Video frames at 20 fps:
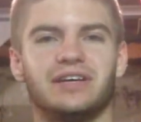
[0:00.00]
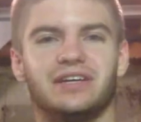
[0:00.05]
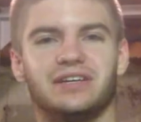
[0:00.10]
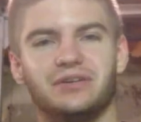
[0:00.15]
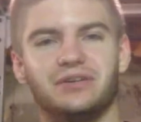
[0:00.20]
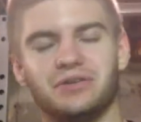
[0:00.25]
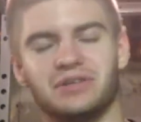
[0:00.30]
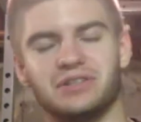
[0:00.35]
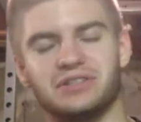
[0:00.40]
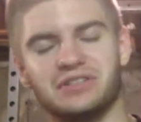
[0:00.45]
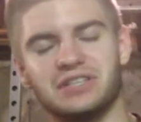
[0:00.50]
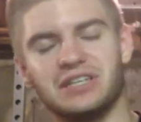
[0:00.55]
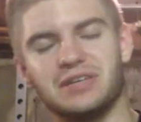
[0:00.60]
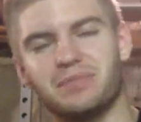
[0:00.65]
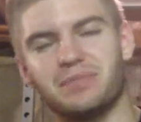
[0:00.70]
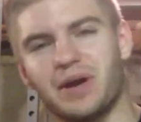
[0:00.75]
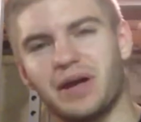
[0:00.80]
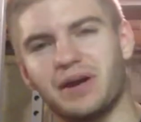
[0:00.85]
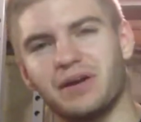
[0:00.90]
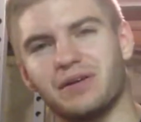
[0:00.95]
you can
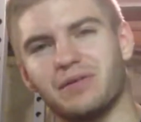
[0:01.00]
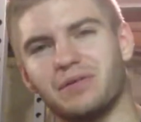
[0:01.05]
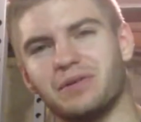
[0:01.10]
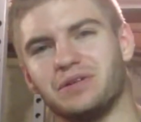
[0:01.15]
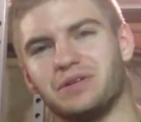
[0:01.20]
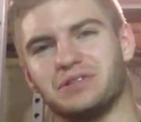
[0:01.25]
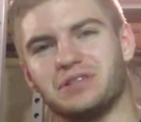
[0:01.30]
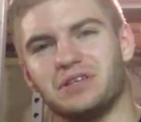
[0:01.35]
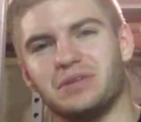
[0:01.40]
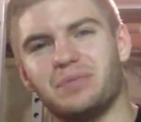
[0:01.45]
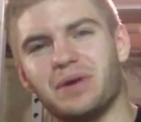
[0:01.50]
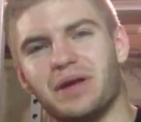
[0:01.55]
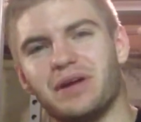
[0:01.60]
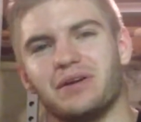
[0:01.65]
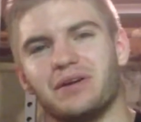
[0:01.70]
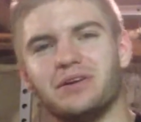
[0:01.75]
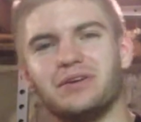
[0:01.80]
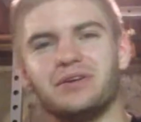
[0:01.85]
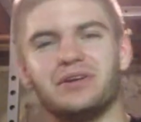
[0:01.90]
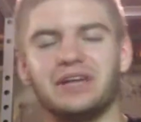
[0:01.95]
sleep better, and when you sleep
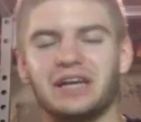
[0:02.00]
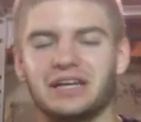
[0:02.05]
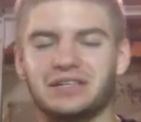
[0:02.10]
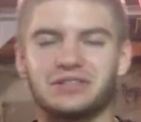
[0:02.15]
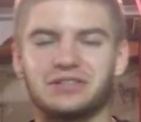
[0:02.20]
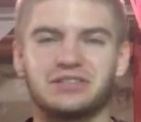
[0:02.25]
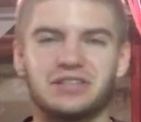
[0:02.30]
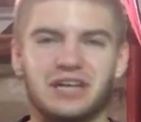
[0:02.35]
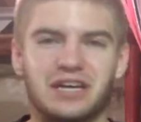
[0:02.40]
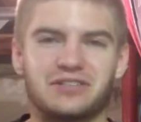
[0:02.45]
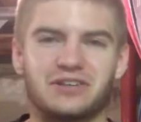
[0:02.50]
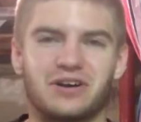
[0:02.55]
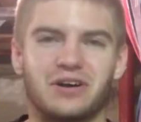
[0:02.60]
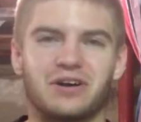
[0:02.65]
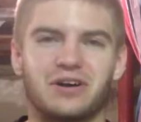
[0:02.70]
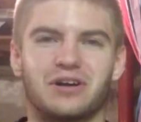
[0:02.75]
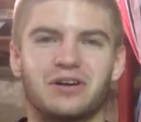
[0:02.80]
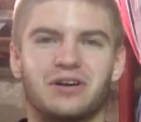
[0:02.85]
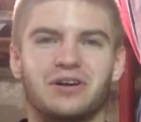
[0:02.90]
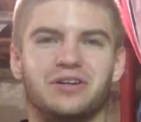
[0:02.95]
better, you can exercise
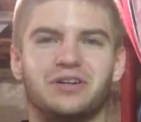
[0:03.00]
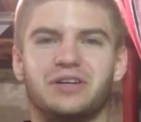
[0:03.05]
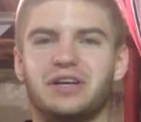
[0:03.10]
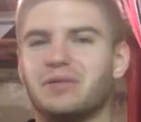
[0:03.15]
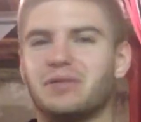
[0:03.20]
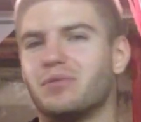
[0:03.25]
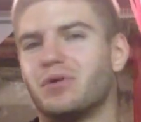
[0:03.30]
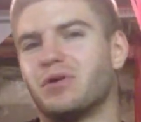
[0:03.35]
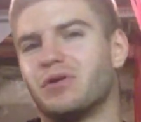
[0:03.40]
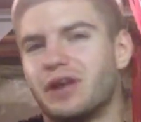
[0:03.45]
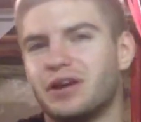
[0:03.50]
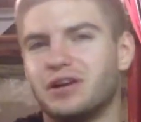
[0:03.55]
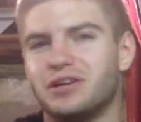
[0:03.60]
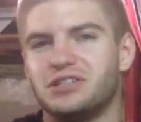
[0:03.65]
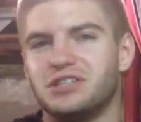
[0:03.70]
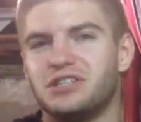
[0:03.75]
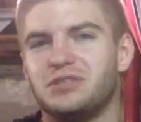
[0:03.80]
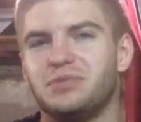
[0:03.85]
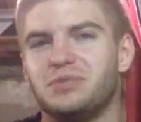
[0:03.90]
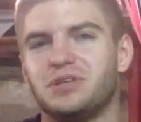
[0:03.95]
harder, and you get more
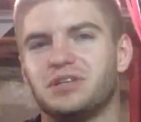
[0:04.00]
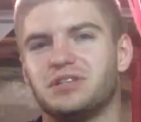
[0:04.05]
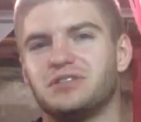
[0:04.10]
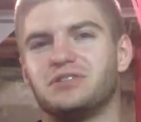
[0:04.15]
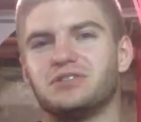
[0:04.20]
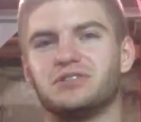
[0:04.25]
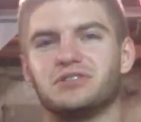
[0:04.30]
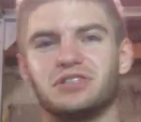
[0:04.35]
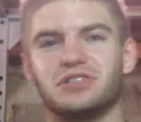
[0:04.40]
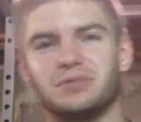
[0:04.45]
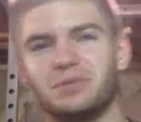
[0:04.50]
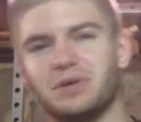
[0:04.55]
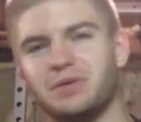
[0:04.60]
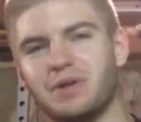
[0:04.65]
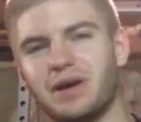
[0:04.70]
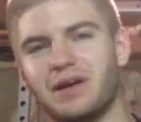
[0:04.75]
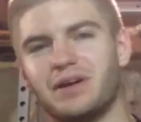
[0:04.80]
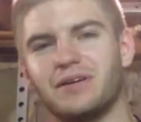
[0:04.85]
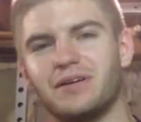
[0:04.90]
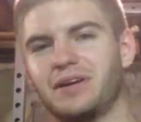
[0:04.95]
energy because you're sleeping
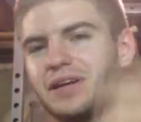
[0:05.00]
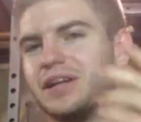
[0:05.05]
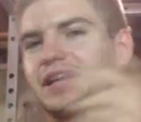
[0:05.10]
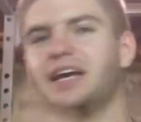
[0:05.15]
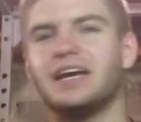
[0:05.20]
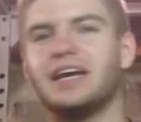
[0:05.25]
better, and